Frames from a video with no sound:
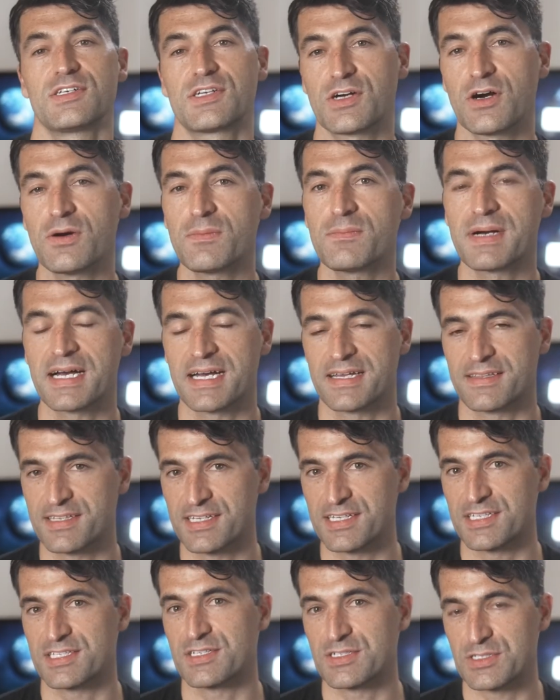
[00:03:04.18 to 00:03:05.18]
combat
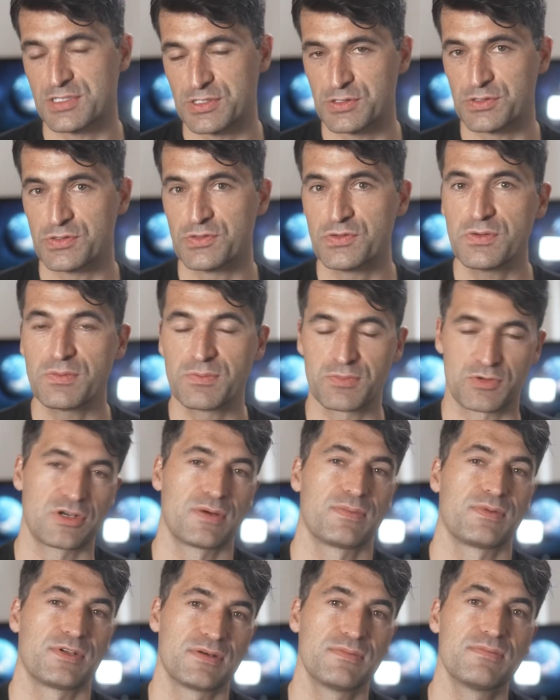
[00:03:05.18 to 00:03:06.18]
these two
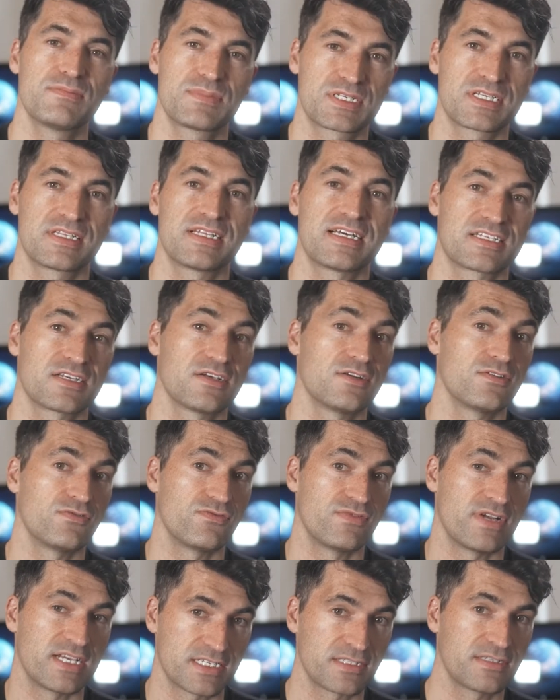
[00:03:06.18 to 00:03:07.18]
problems, so that's
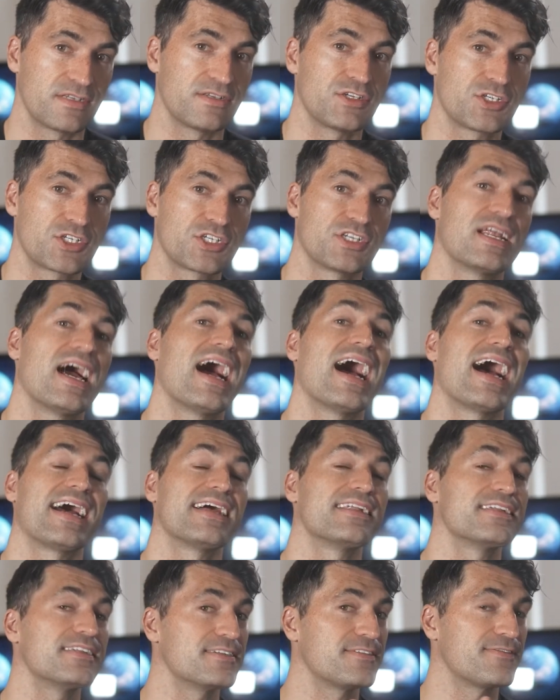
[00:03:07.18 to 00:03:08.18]
resolution
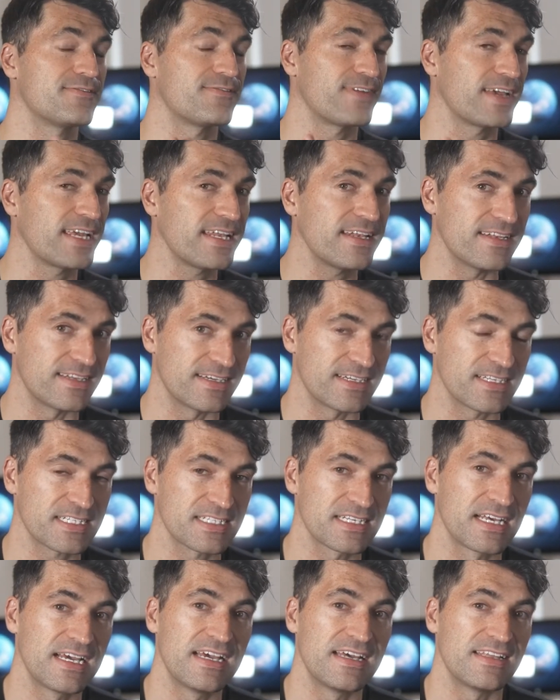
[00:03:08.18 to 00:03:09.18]
and
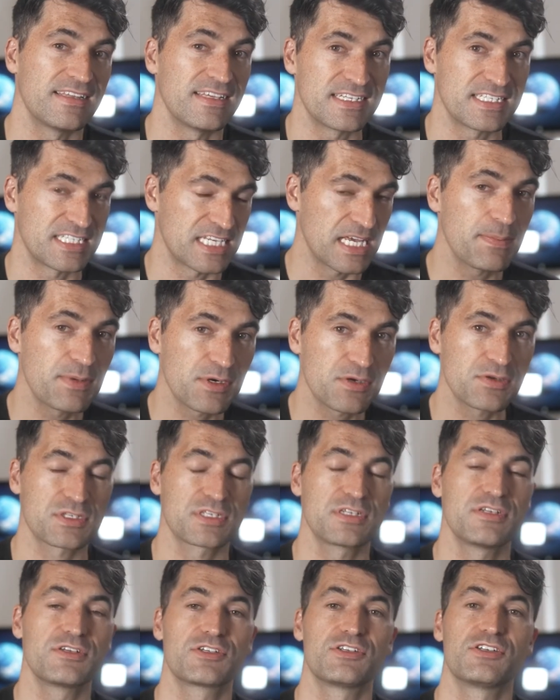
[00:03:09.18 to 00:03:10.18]
faintness, the typical
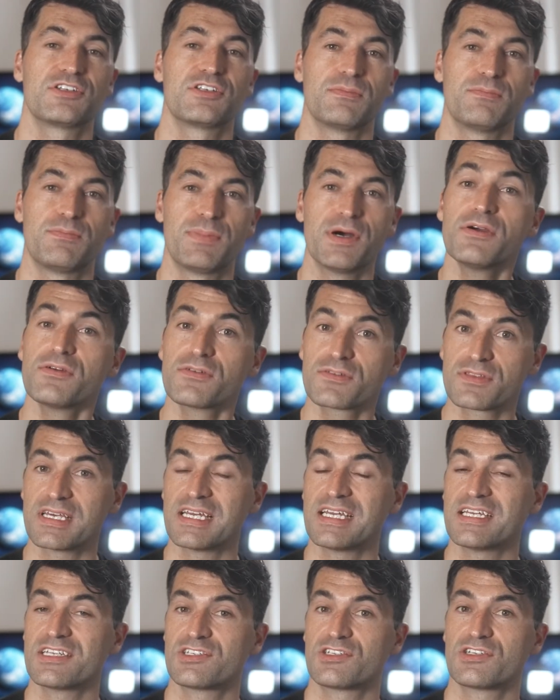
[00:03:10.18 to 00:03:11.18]
solution to both
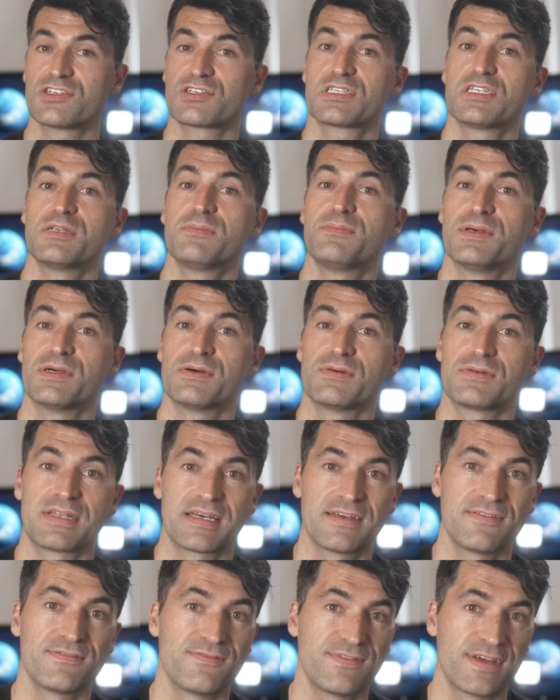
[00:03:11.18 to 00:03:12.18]
is just to build
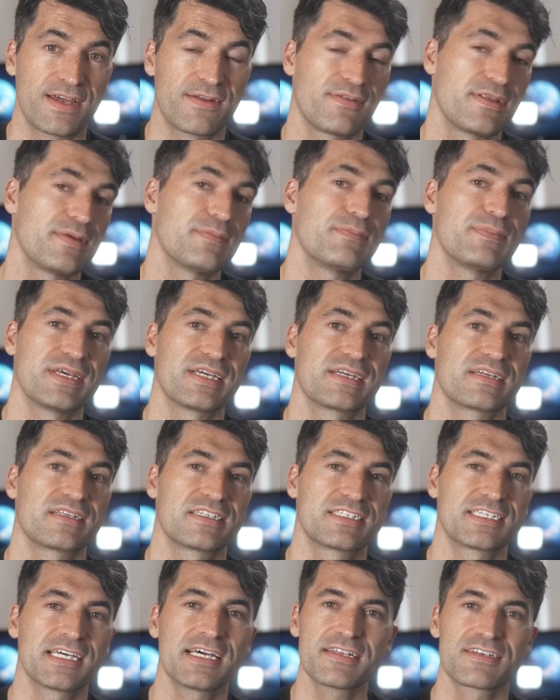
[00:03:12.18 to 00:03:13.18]
a very
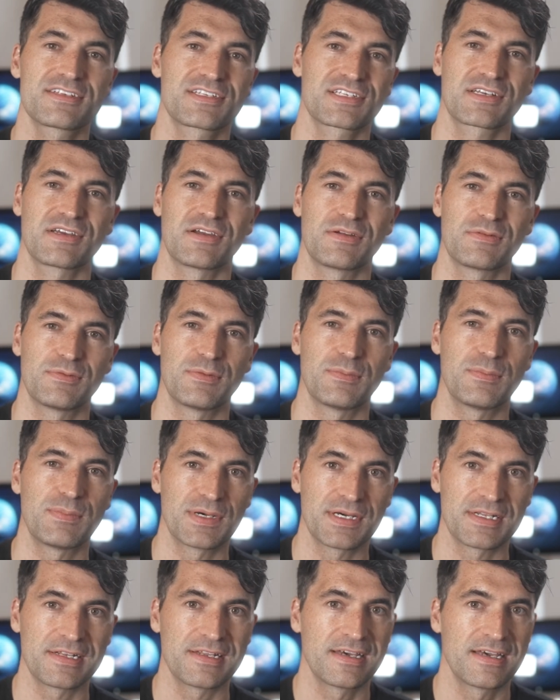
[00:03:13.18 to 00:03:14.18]
big telescope.
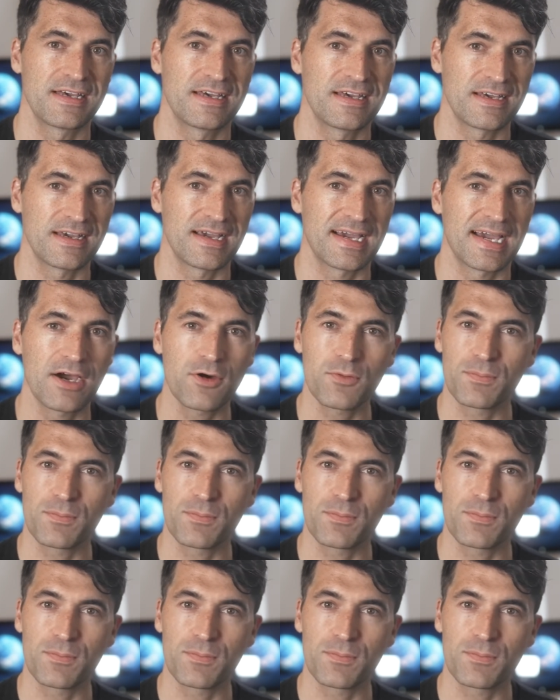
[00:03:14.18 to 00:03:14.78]
But how